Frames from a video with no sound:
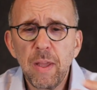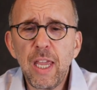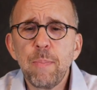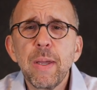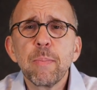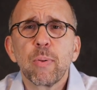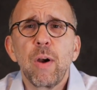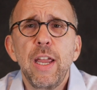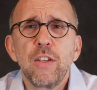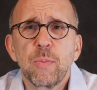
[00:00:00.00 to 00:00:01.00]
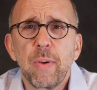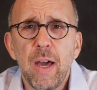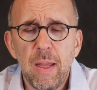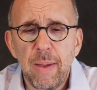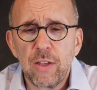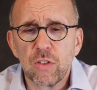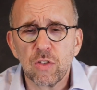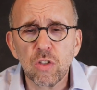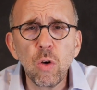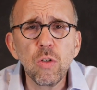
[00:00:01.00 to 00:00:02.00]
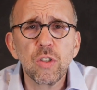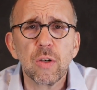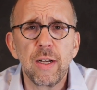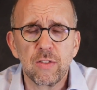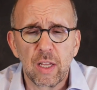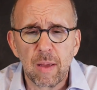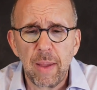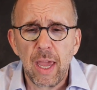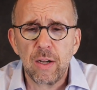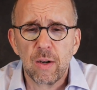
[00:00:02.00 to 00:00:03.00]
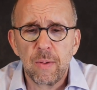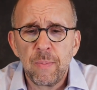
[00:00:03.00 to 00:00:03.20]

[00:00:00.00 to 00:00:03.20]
heaping praise upon him as a soldier and as a commander.